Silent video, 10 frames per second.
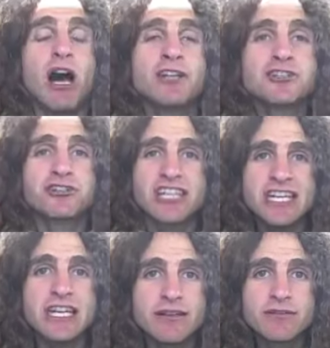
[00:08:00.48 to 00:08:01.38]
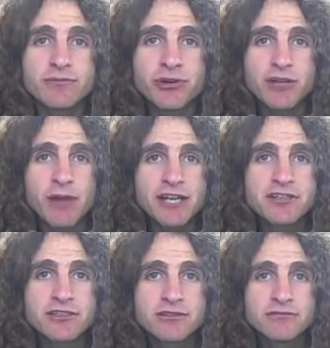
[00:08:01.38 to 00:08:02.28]
undereat, pretty
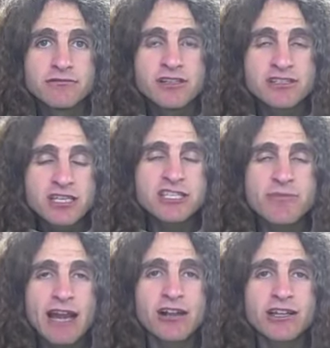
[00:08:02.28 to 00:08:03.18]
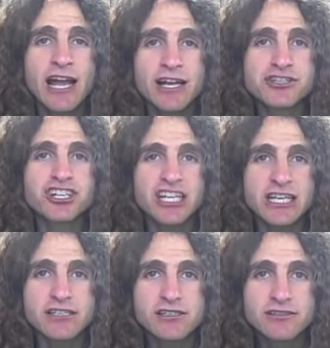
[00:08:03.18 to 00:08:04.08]
much, systematically
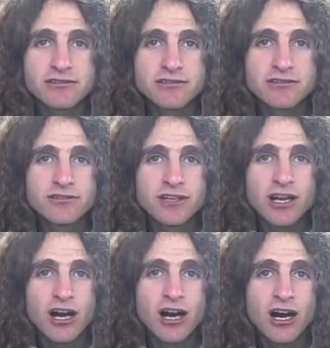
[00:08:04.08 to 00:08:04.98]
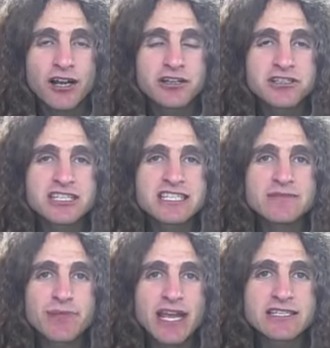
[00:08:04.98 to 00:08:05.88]
undereat on a
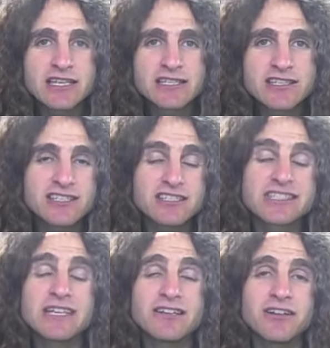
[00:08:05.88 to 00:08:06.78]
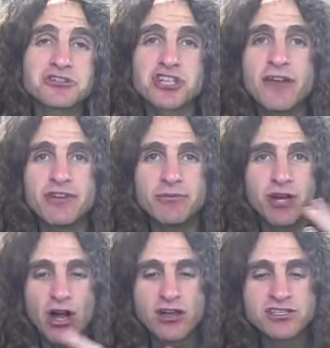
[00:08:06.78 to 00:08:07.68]
consistent basis, this is a key to longevity,
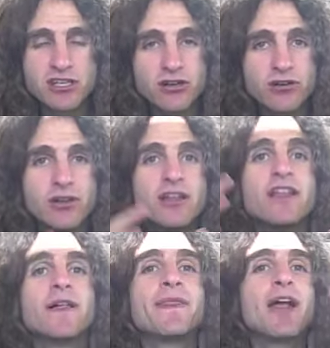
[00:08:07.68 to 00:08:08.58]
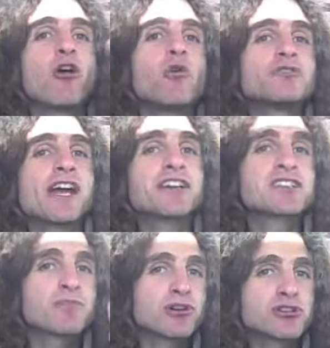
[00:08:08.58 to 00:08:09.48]
but also that whole entire
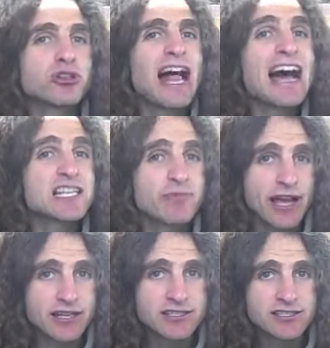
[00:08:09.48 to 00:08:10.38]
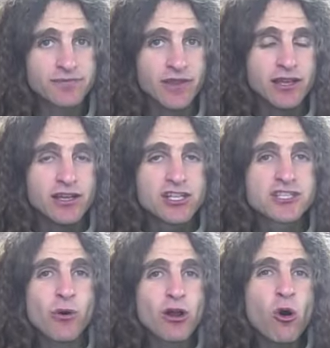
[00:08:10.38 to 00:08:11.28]
spiritual aspects.
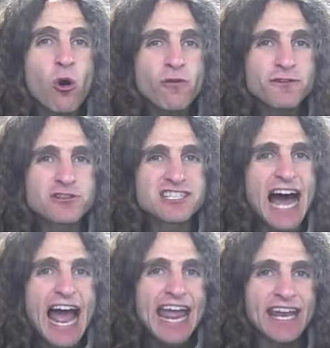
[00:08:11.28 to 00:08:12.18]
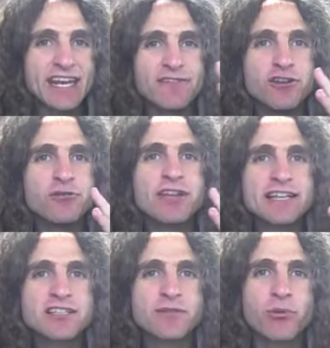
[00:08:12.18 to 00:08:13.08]
So on a whole foods diet, if you
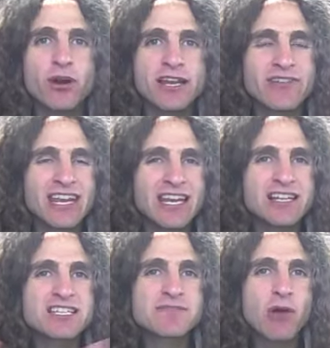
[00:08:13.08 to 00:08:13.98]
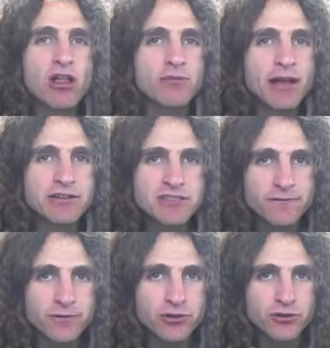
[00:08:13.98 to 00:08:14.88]
get to the point of eating small amounts of
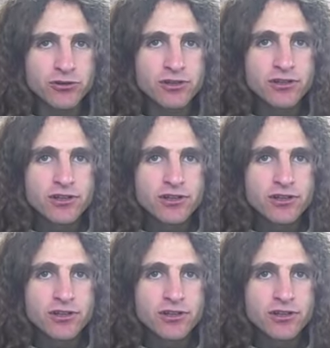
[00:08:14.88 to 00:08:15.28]
food,